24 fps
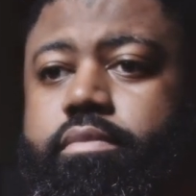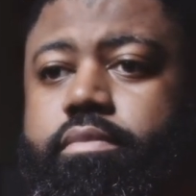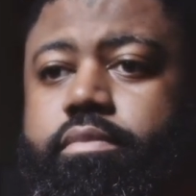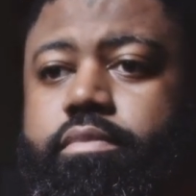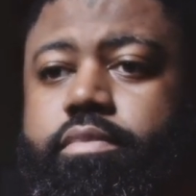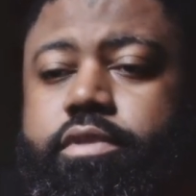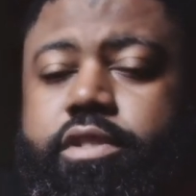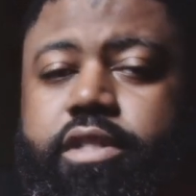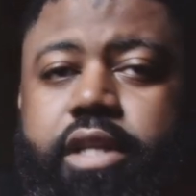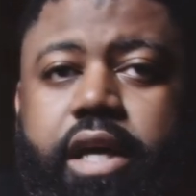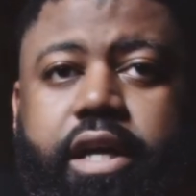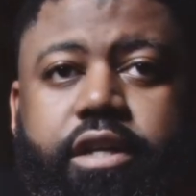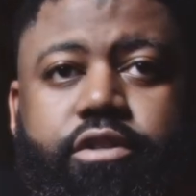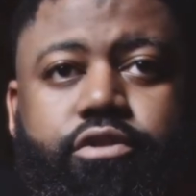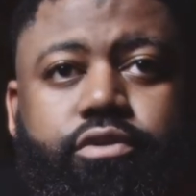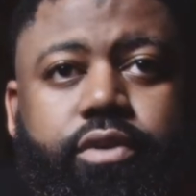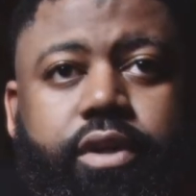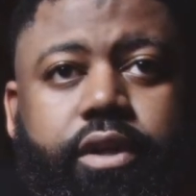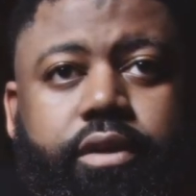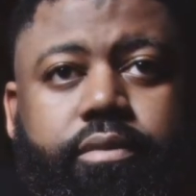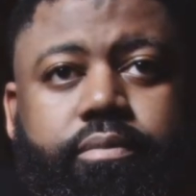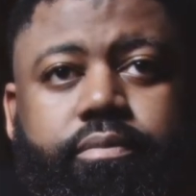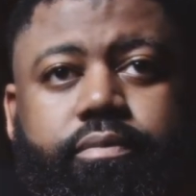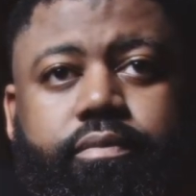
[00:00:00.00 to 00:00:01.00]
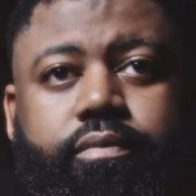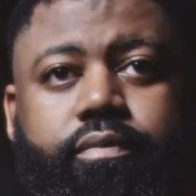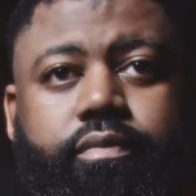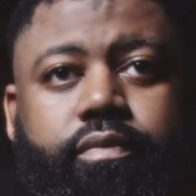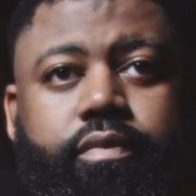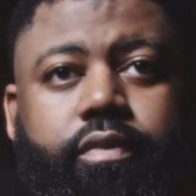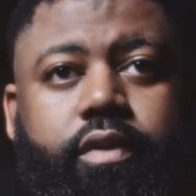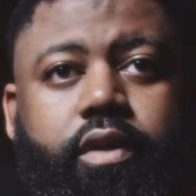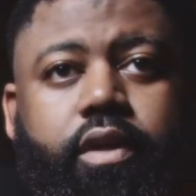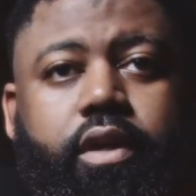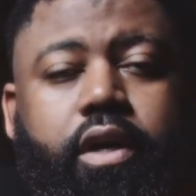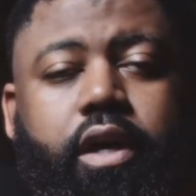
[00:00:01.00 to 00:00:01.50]
Cedric,
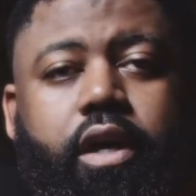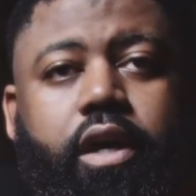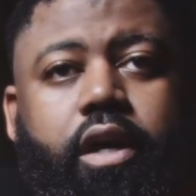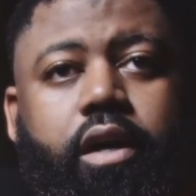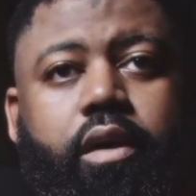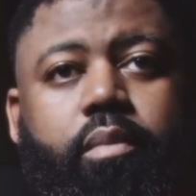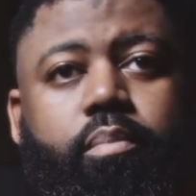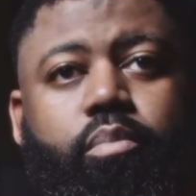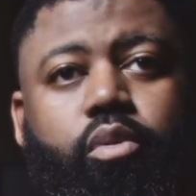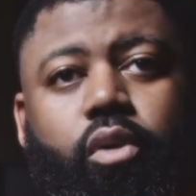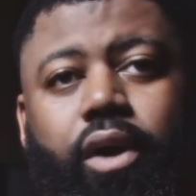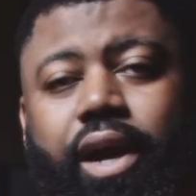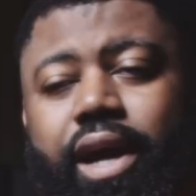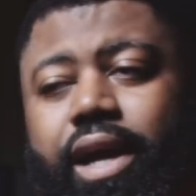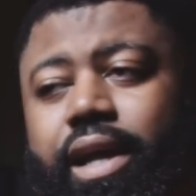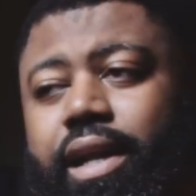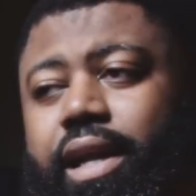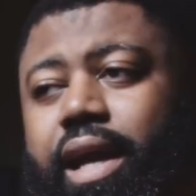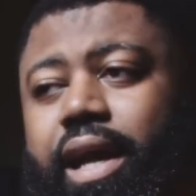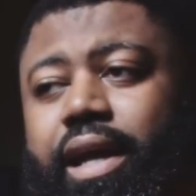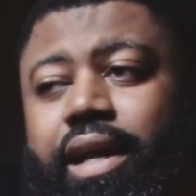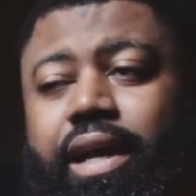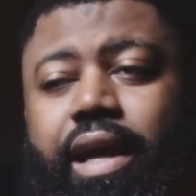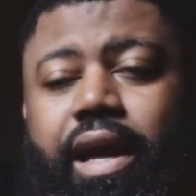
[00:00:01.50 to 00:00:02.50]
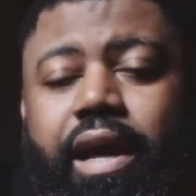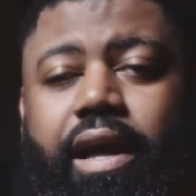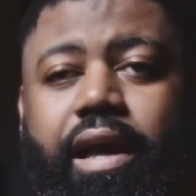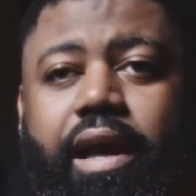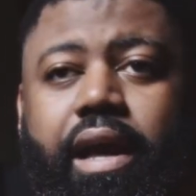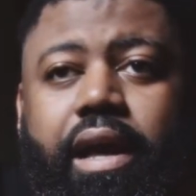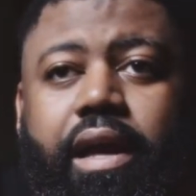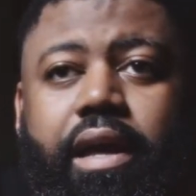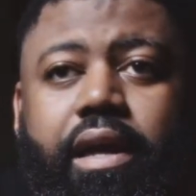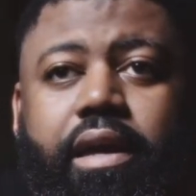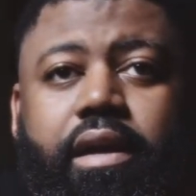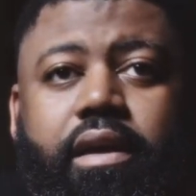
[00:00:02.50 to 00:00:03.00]
Brain,
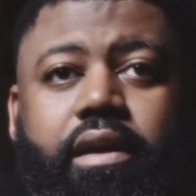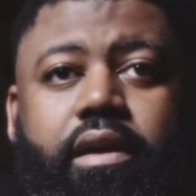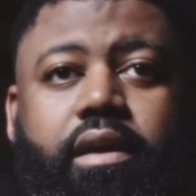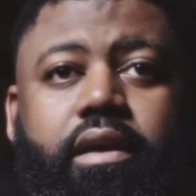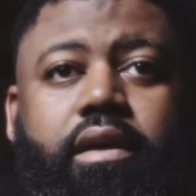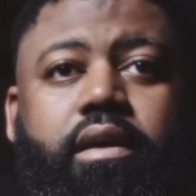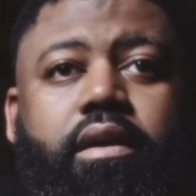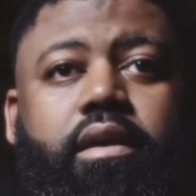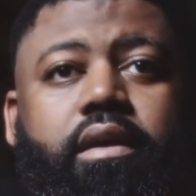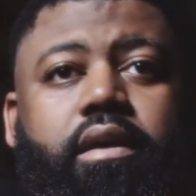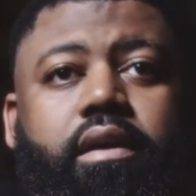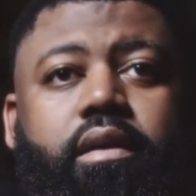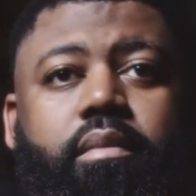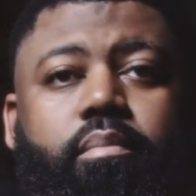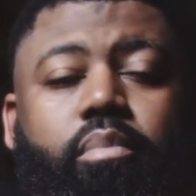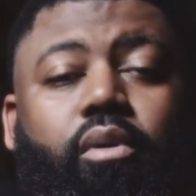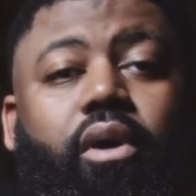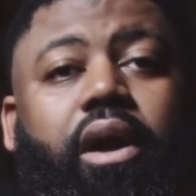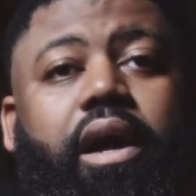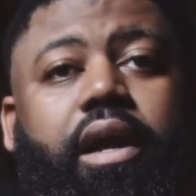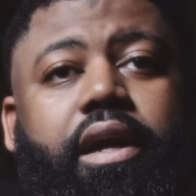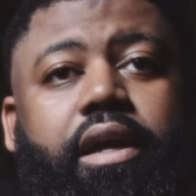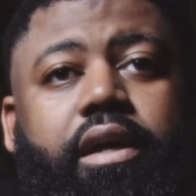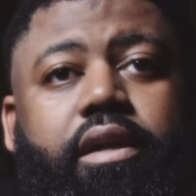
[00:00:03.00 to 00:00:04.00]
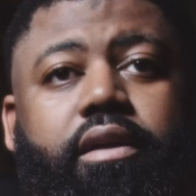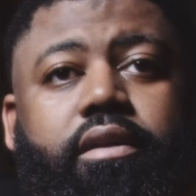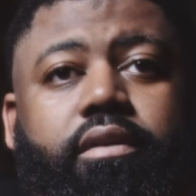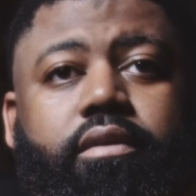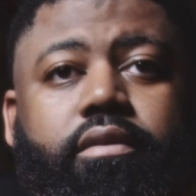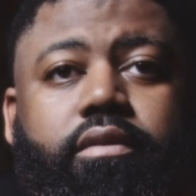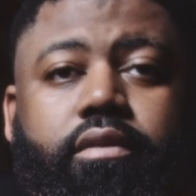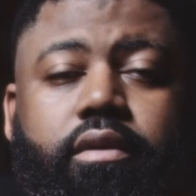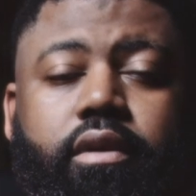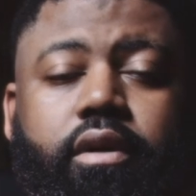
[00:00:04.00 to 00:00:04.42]
aka Brian.